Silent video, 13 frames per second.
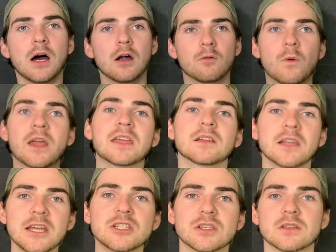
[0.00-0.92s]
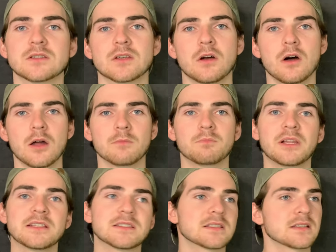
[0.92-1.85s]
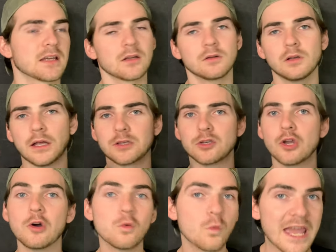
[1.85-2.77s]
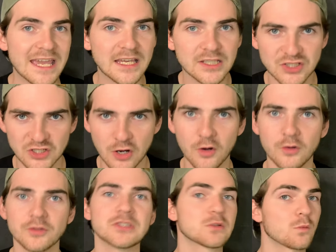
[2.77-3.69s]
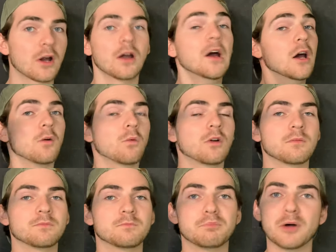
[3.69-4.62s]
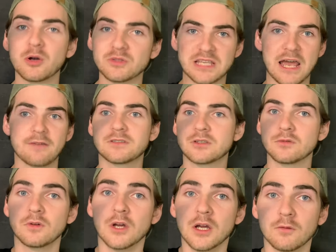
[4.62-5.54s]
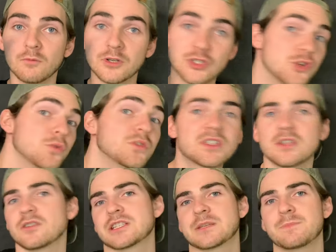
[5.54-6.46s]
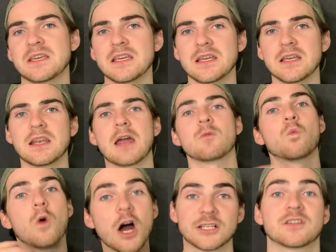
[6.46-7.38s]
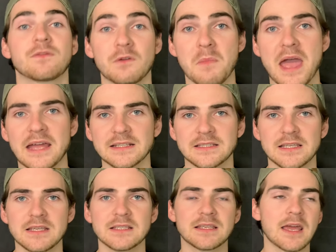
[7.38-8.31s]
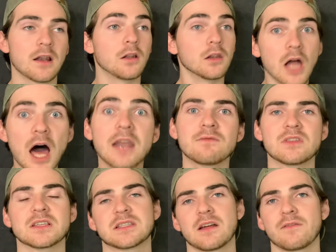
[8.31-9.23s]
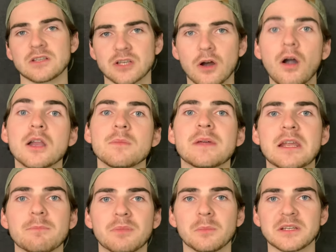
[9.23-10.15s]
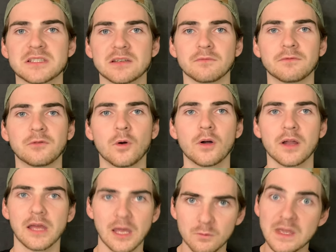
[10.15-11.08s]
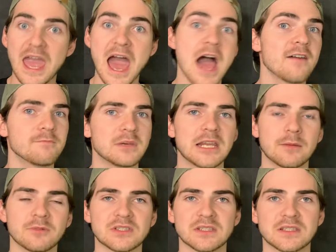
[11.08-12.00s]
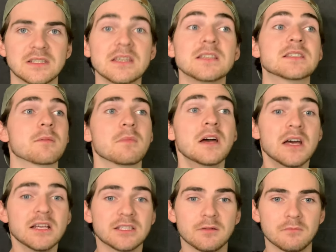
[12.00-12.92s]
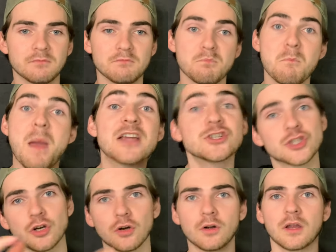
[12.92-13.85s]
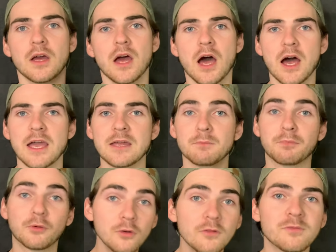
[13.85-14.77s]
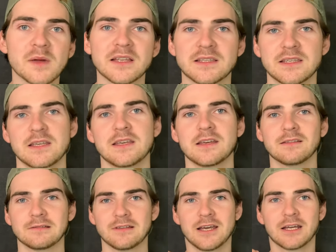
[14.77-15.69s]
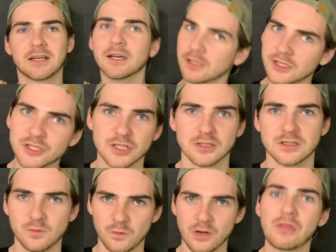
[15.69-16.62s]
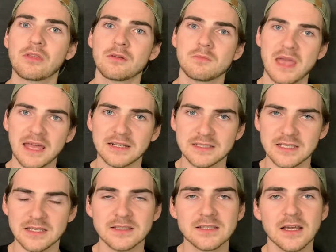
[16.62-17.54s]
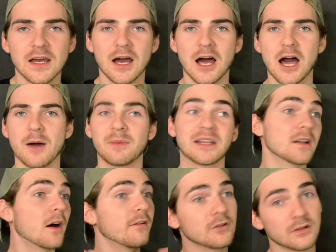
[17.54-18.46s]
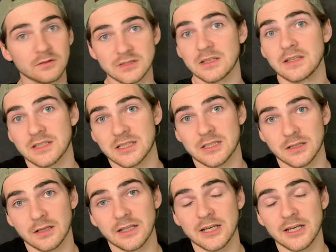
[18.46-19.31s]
regulations on places like no-wake zones where boats have to reduce their speed and watch for manatees. And a lot of this stuff has already been implemented in Florida, and we have been able to see some measured improvement in collisions with manatees. But it obviously is still an